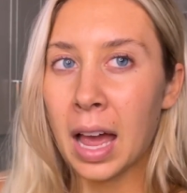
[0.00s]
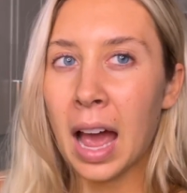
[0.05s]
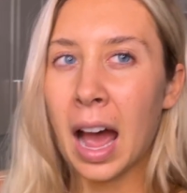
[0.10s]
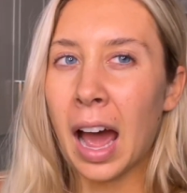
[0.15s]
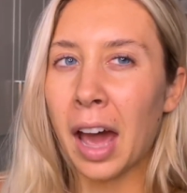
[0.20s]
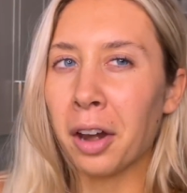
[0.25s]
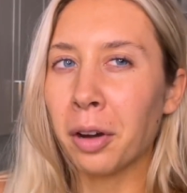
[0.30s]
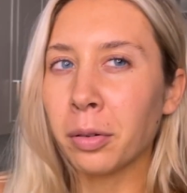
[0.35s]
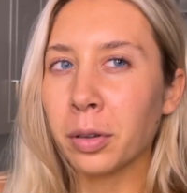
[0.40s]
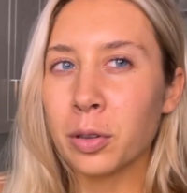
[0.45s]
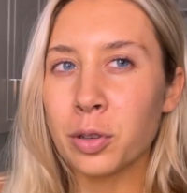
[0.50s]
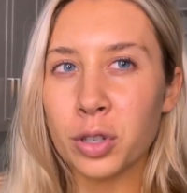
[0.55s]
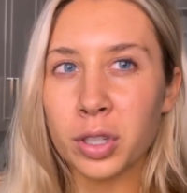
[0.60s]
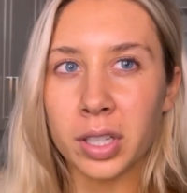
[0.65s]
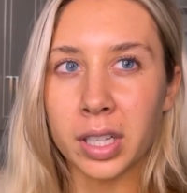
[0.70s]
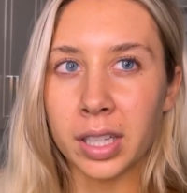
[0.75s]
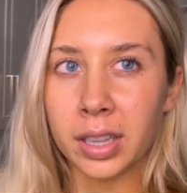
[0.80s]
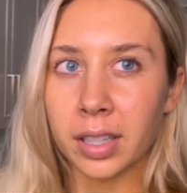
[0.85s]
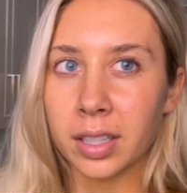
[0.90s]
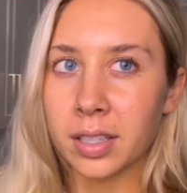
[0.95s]
I don't
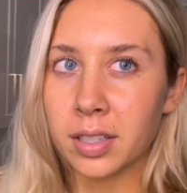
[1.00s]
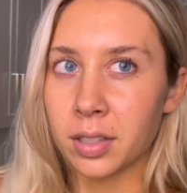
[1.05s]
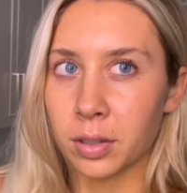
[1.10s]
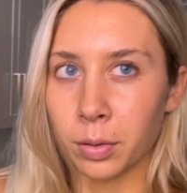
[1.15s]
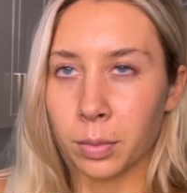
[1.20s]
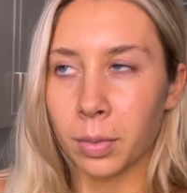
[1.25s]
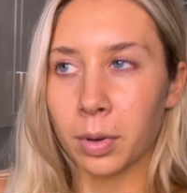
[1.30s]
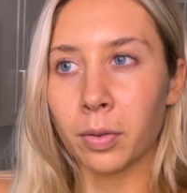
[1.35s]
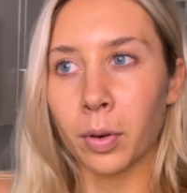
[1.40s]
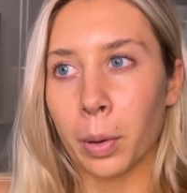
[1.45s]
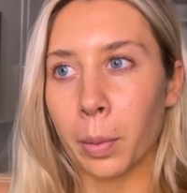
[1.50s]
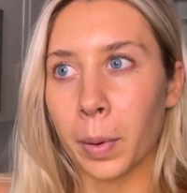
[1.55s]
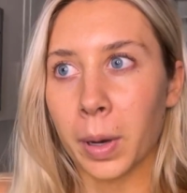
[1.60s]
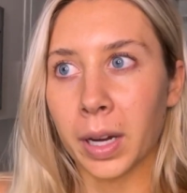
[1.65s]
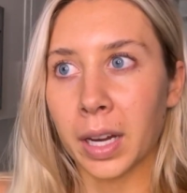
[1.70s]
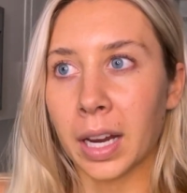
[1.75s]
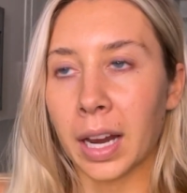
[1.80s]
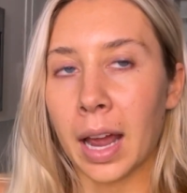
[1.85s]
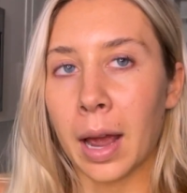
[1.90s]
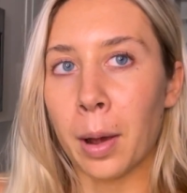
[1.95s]
usually eat this soon before
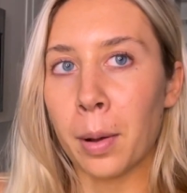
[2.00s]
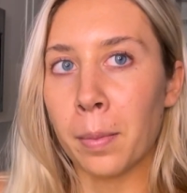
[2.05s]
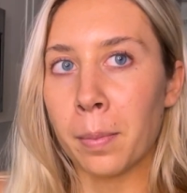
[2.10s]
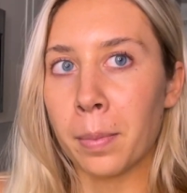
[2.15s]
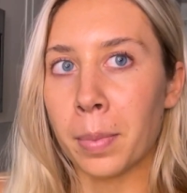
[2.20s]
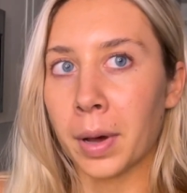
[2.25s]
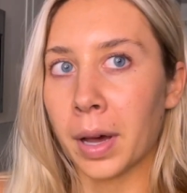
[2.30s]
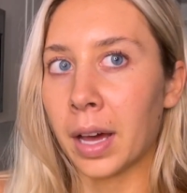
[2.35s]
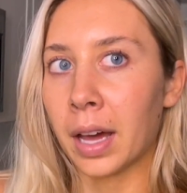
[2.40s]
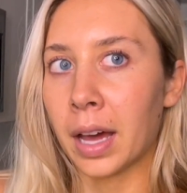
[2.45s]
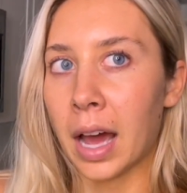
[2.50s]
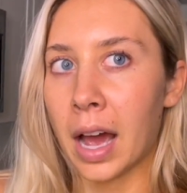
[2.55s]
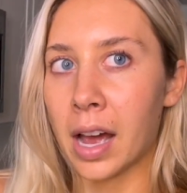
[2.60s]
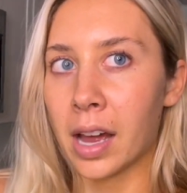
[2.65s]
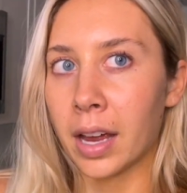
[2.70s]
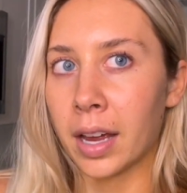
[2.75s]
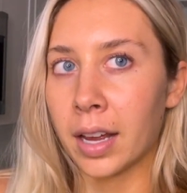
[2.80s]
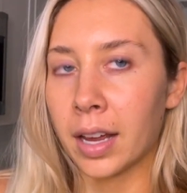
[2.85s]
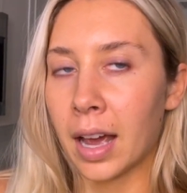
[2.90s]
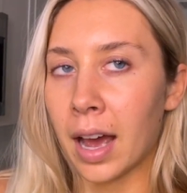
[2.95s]
working out, but
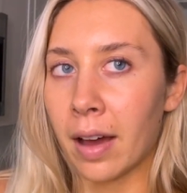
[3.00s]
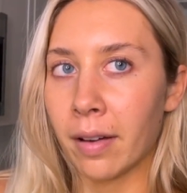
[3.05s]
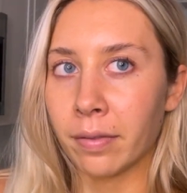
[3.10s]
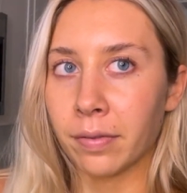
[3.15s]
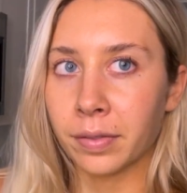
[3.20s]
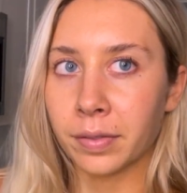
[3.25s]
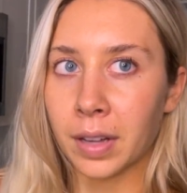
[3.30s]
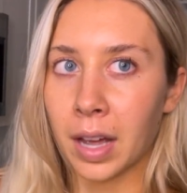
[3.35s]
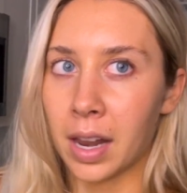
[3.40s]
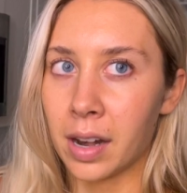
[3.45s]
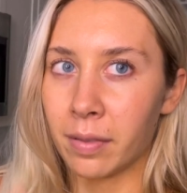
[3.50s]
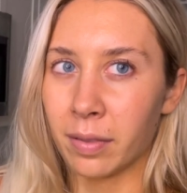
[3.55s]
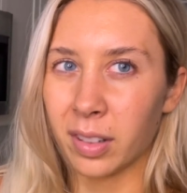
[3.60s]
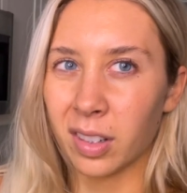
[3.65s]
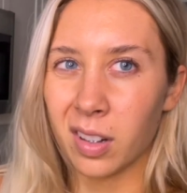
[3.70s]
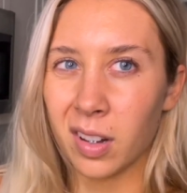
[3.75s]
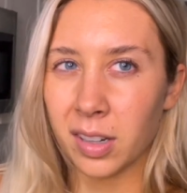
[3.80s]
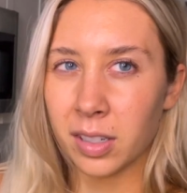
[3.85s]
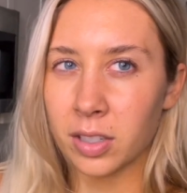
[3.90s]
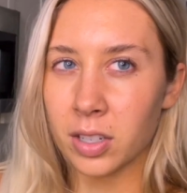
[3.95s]
I have kind of a
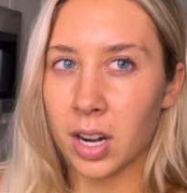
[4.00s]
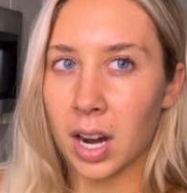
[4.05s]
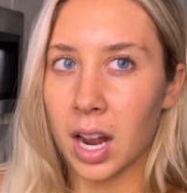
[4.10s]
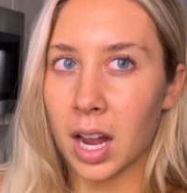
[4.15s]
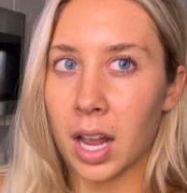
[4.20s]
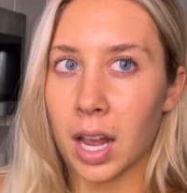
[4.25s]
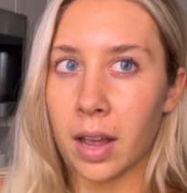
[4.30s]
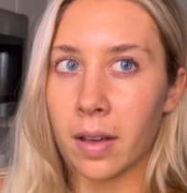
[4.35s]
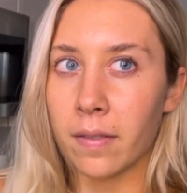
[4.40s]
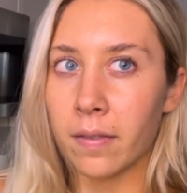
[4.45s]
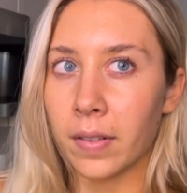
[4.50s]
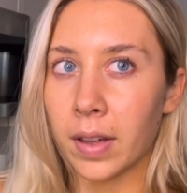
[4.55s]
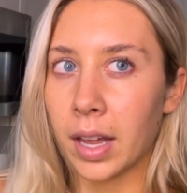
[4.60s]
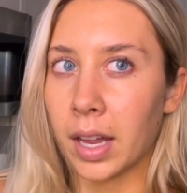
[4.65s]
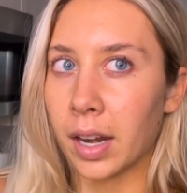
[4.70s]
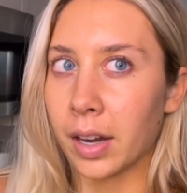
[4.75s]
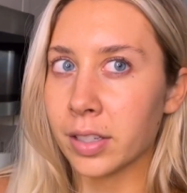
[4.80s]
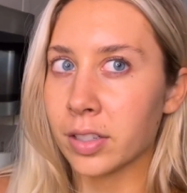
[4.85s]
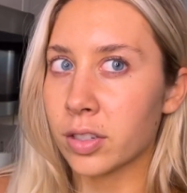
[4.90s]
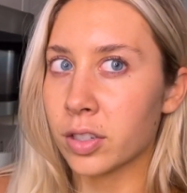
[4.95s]
long drive
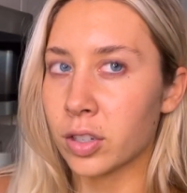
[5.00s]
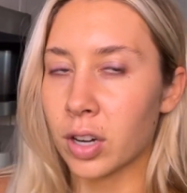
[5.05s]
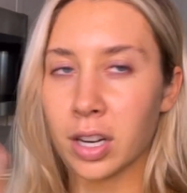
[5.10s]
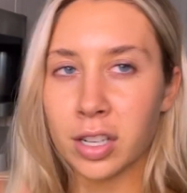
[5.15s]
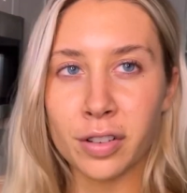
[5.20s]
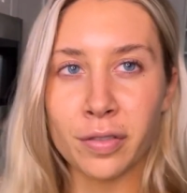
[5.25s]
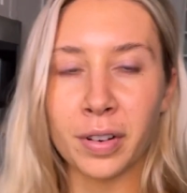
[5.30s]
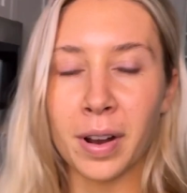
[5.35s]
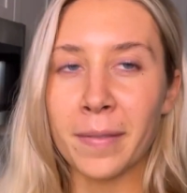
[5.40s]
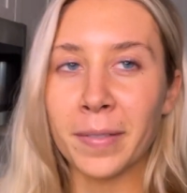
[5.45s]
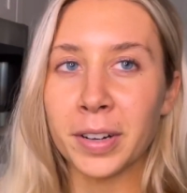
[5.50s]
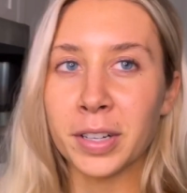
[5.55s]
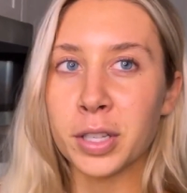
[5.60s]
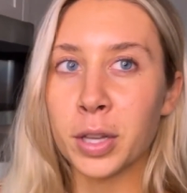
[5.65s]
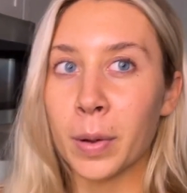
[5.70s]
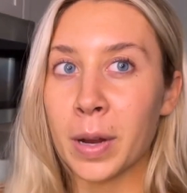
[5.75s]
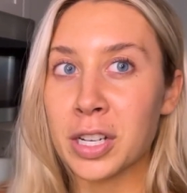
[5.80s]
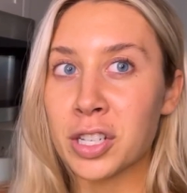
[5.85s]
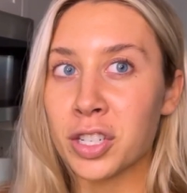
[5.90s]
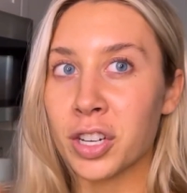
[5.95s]
and I stretch forever,
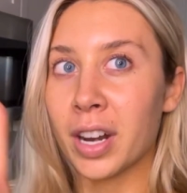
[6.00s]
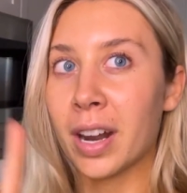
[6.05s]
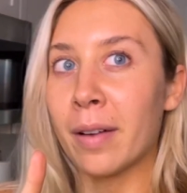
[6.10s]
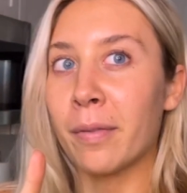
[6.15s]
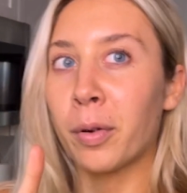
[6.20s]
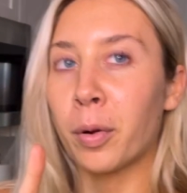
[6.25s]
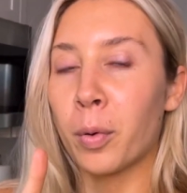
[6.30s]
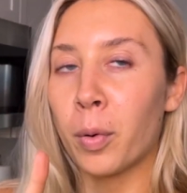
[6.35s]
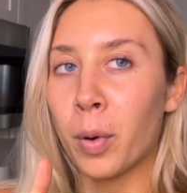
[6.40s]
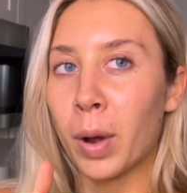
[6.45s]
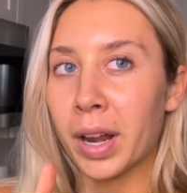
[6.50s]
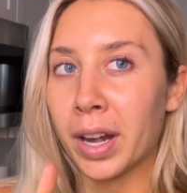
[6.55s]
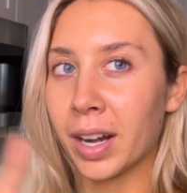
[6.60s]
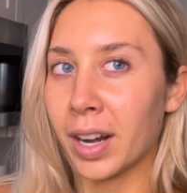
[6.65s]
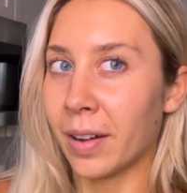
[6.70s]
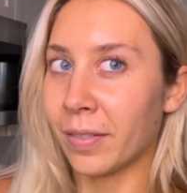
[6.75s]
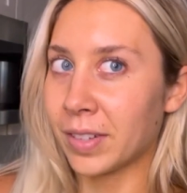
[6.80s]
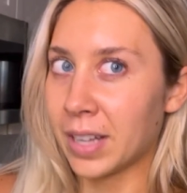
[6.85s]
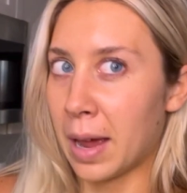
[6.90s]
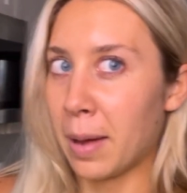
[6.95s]
so I should have quite
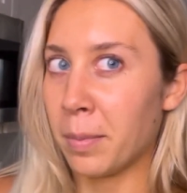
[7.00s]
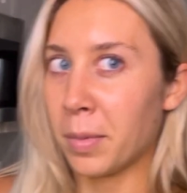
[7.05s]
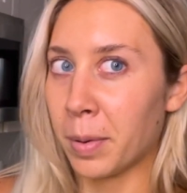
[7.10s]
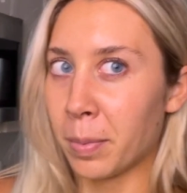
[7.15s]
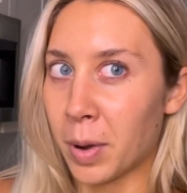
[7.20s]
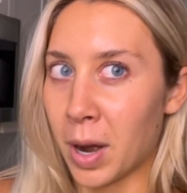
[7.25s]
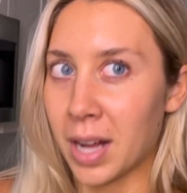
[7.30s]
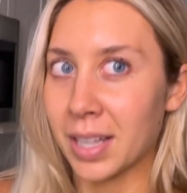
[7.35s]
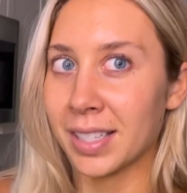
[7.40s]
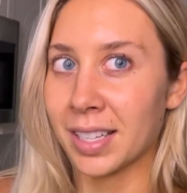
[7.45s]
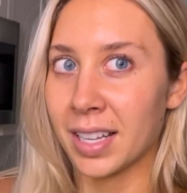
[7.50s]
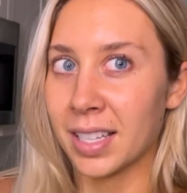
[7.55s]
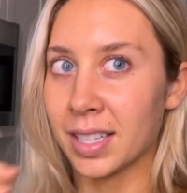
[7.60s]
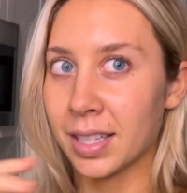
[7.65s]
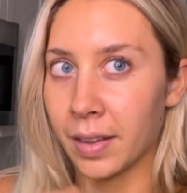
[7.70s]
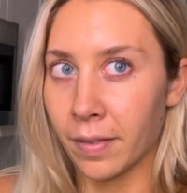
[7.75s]
enough time to process the